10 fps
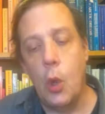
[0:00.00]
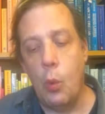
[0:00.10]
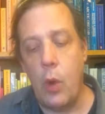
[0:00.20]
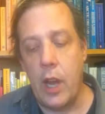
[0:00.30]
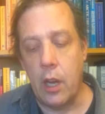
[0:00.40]

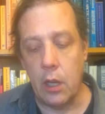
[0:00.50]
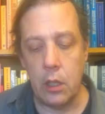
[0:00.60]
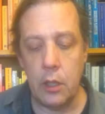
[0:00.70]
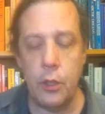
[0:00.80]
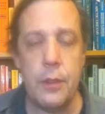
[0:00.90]

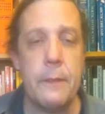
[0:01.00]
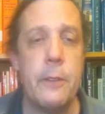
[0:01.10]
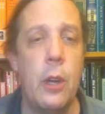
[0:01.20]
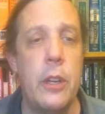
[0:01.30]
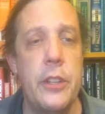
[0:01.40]
where
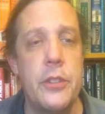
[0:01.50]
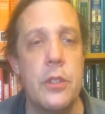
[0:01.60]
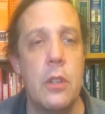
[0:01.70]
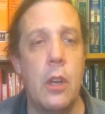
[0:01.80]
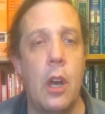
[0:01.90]
Euthyphro
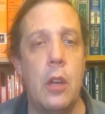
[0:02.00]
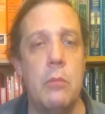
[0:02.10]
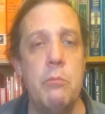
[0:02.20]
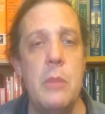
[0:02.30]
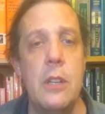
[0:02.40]
is
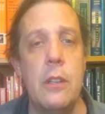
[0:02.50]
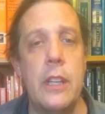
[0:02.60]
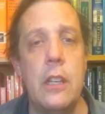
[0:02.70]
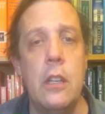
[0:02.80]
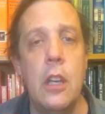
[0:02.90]
uh,
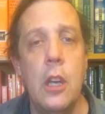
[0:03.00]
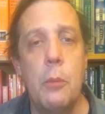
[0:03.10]
merely